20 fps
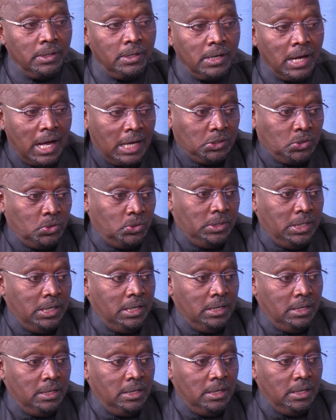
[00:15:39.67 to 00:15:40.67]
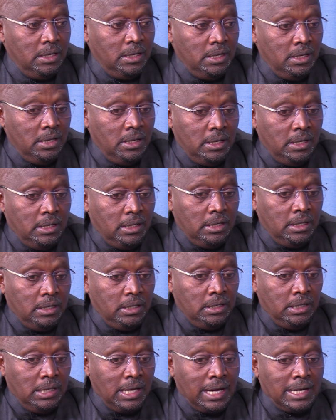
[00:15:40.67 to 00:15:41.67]
And today,
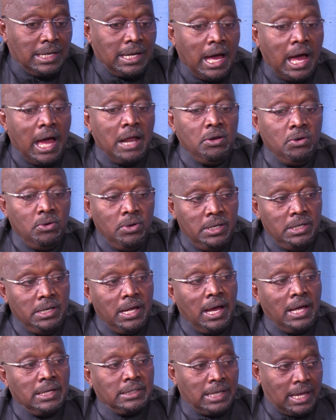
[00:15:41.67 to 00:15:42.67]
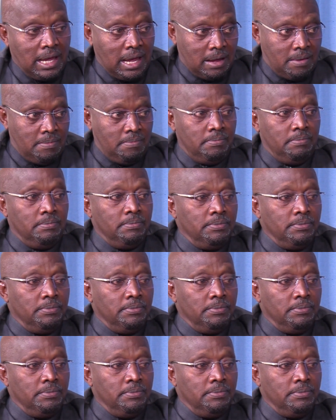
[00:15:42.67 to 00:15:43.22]
they are annoyed as I am.